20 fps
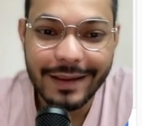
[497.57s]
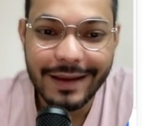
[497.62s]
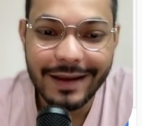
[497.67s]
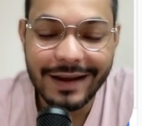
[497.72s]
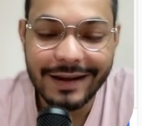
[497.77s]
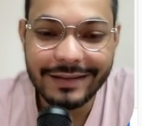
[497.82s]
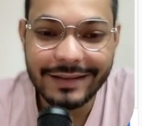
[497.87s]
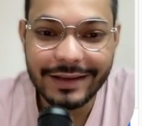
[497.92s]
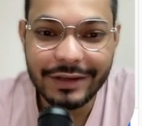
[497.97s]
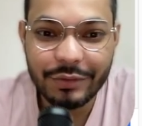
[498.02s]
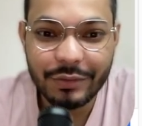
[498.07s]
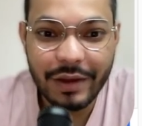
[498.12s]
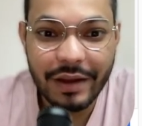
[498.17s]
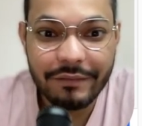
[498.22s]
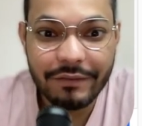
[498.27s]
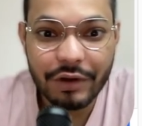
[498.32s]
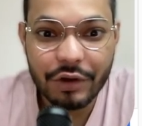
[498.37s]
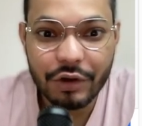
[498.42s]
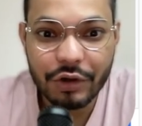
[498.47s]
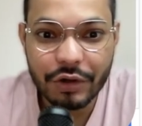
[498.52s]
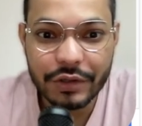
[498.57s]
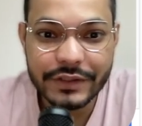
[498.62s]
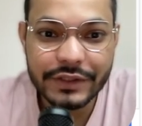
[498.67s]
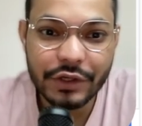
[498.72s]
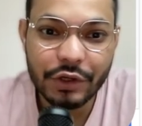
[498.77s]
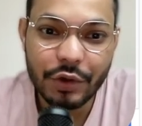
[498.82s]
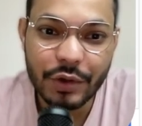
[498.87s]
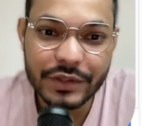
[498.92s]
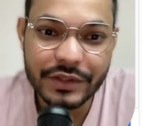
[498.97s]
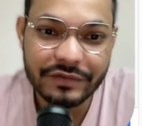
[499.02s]
And then you have a lots
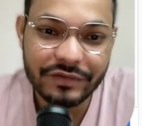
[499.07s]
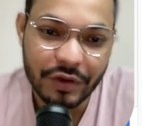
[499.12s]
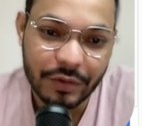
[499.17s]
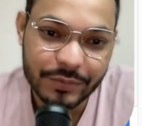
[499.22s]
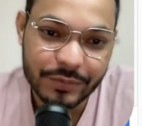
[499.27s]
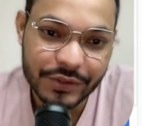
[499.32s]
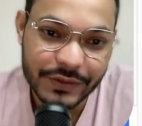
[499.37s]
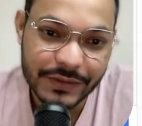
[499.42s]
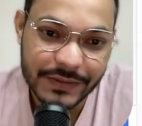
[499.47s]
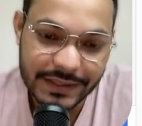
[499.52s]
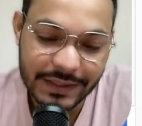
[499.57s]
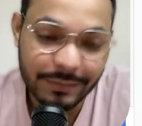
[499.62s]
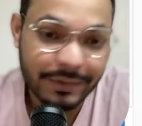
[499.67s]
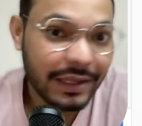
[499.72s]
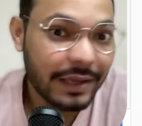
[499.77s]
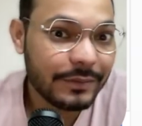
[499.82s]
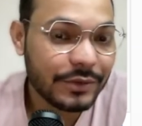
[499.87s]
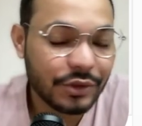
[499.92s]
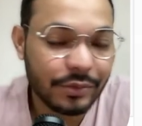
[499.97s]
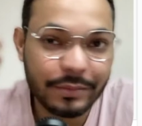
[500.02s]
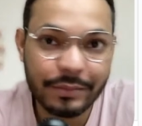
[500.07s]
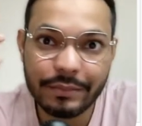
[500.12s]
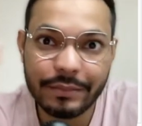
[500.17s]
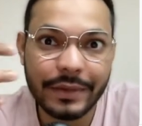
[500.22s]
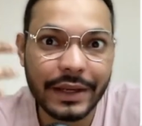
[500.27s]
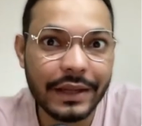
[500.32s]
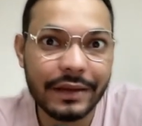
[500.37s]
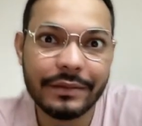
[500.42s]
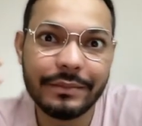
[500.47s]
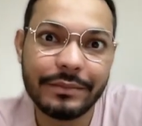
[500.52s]
and lots of options. Sometimes you
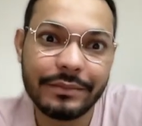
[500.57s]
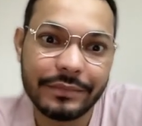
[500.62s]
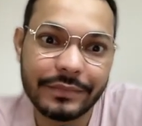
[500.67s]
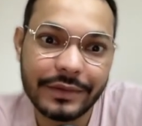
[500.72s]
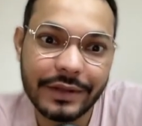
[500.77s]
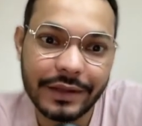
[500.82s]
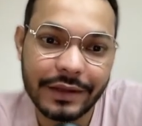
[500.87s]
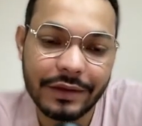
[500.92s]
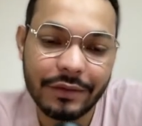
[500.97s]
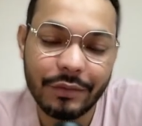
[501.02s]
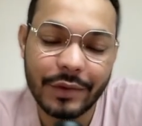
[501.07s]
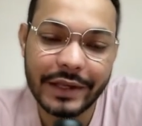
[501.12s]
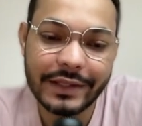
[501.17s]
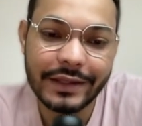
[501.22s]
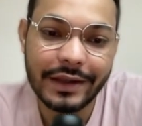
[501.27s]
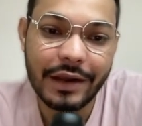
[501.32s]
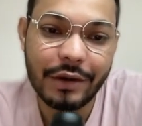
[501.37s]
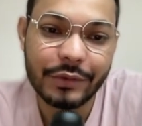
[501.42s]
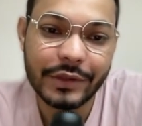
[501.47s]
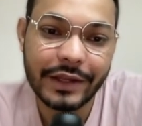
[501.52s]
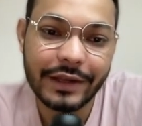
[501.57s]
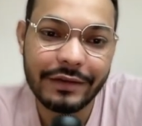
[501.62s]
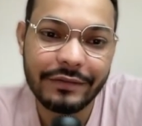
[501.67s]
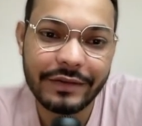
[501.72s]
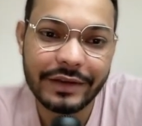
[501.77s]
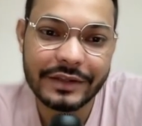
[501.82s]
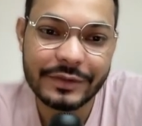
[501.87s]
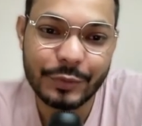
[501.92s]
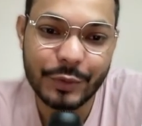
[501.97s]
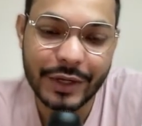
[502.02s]
may think how the hell
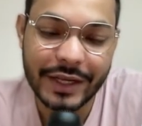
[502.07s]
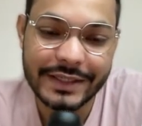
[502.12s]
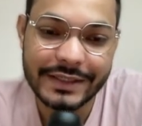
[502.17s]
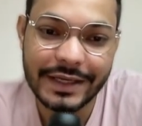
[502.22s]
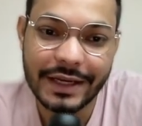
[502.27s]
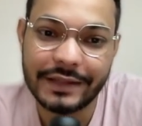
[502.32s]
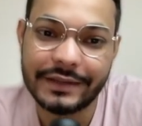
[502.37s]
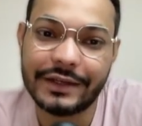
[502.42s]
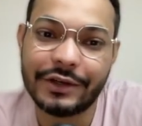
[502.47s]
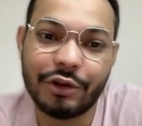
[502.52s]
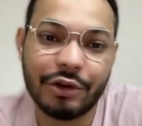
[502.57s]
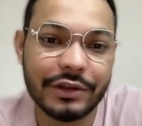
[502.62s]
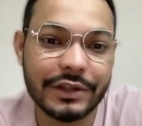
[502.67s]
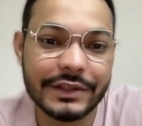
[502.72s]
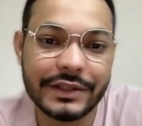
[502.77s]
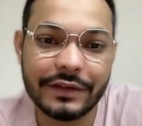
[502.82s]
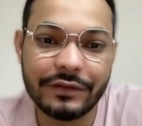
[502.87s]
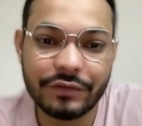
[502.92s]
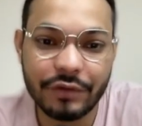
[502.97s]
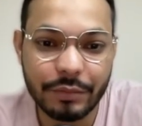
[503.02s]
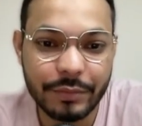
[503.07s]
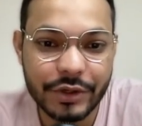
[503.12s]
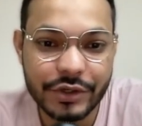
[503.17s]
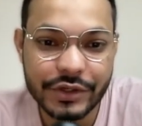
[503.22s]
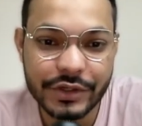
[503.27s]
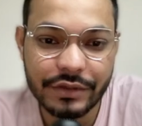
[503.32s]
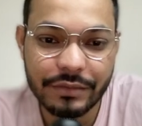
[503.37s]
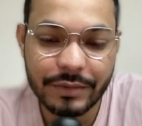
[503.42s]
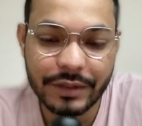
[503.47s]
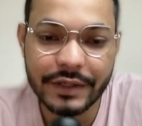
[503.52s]
Facebook has gathered all this
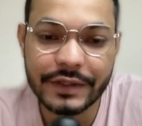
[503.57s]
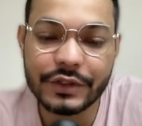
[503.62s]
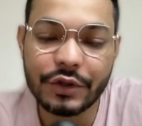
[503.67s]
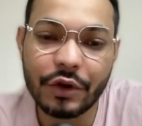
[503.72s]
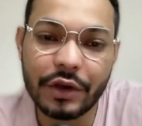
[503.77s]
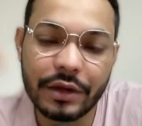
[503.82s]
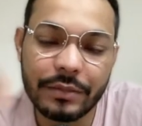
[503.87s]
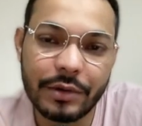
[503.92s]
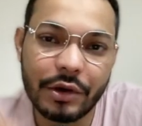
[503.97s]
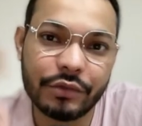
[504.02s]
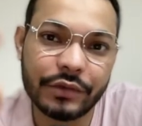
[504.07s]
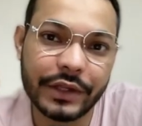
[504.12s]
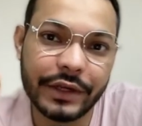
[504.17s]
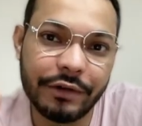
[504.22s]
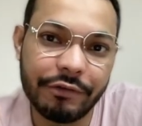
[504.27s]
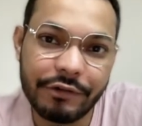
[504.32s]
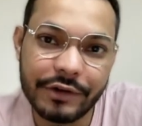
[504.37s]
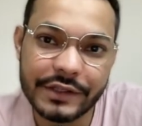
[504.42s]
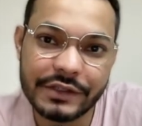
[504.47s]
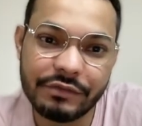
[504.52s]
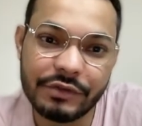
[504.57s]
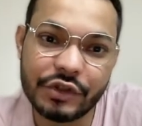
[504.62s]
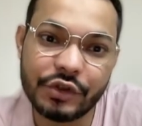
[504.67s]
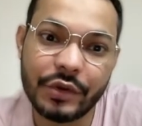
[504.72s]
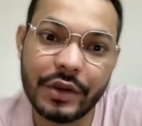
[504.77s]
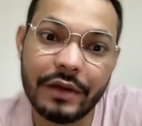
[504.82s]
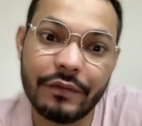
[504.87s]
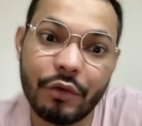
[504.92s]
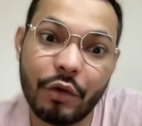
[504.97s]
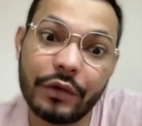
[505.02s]
information, but it's all about the interest which you
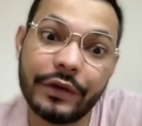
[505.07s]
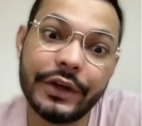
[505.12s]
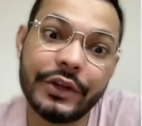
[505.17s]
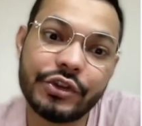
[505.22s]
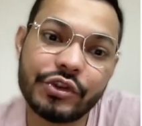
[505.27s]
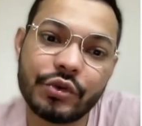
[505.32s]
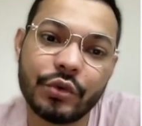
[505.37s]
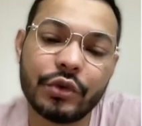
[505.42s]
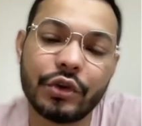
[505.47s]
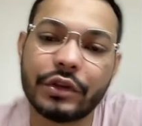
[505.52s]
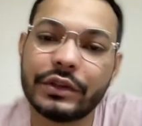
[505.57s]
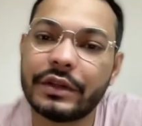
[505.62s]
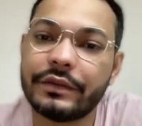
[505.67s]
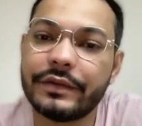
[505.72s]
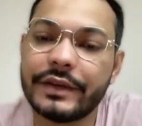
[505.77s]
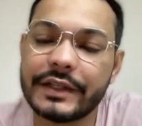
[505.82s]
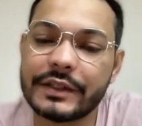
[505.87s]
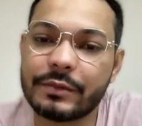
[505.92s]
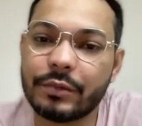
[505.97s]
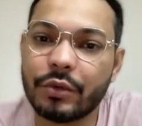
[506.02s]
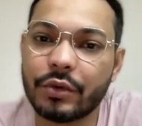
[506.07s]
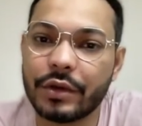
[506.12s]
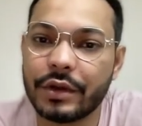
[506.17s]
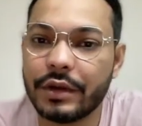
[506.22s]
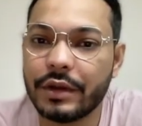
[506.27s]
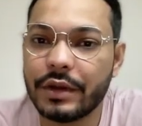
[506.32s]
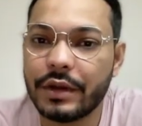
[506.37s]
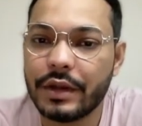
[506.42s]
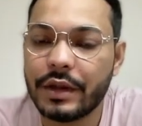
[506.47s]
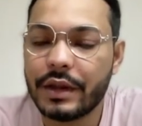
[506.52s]
have already shown on the Facebook
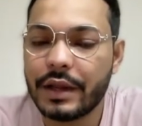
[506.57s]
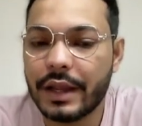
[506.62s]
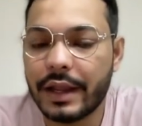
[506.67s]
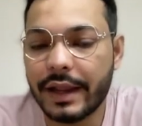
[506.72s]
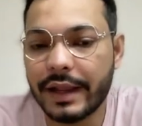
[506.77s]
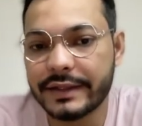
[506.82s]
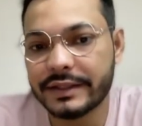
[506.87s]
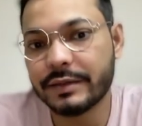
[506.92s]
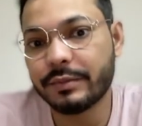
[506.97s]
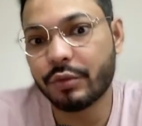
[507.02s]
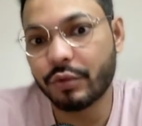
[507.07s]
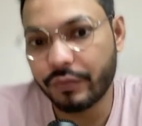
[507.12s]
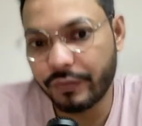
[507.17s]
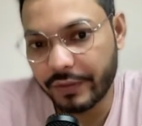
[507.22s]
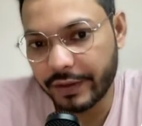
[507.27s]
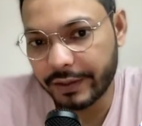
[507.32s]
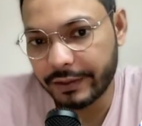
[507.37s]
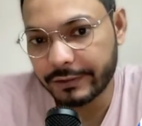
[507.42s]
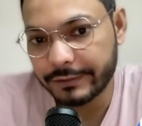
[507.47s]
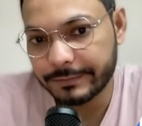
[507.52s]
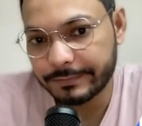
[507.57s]
as a profile.